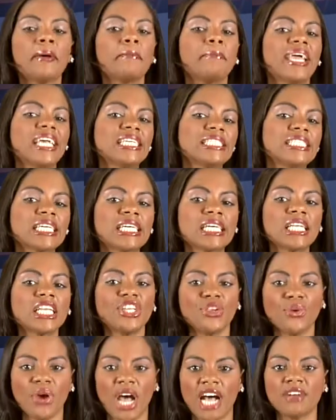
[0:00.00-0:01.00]
Basically,
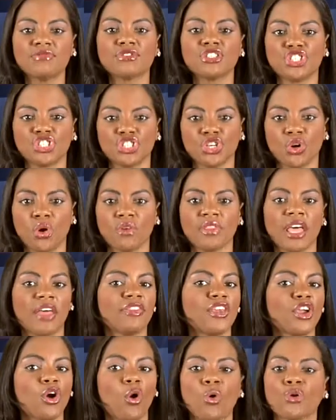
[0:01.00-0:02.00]
you have to show that
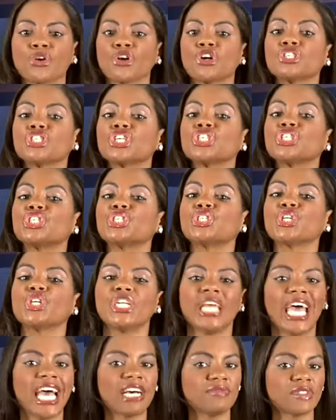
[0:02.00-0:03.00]
the owners
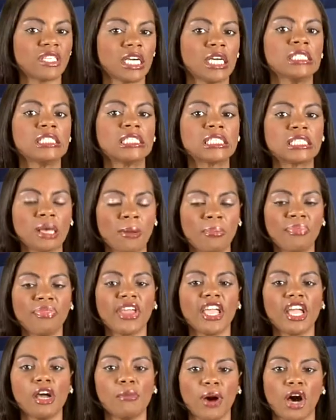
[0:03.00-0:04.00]
should have done
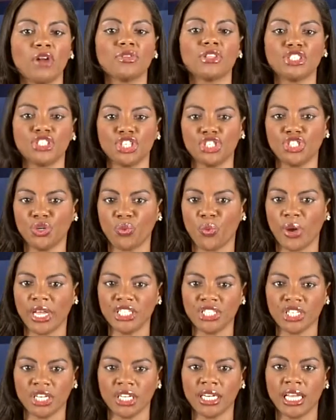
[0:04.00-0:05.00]
something about the
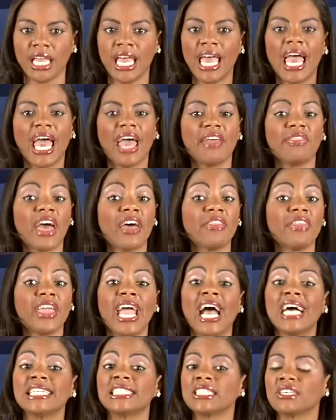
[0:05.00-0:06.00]
situation and that they
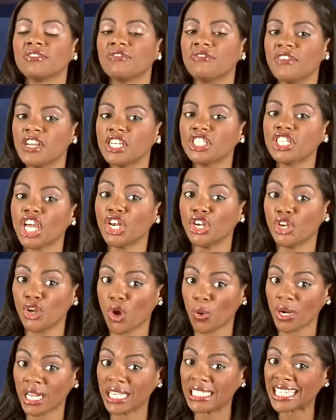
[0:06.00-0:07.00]
had sufficient
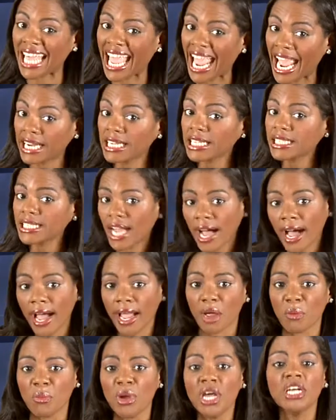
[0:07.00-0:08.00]
notice and
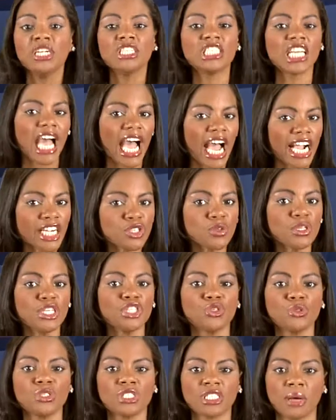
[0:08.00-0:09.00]
time to actually
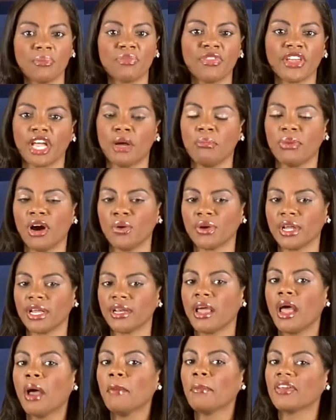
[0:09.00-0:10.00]
do something about
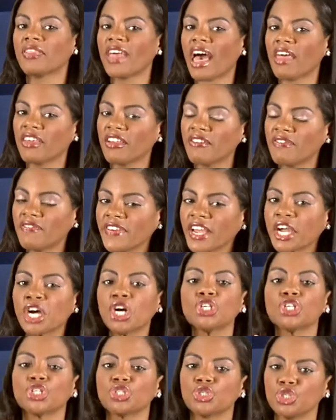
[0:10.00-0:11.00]
it, but that they
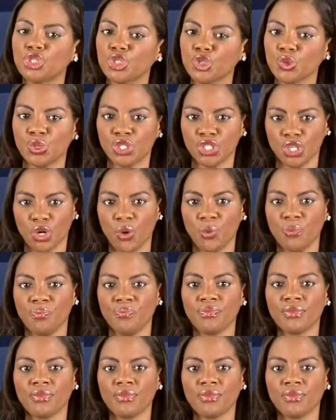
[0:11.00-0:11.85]
failed to do so.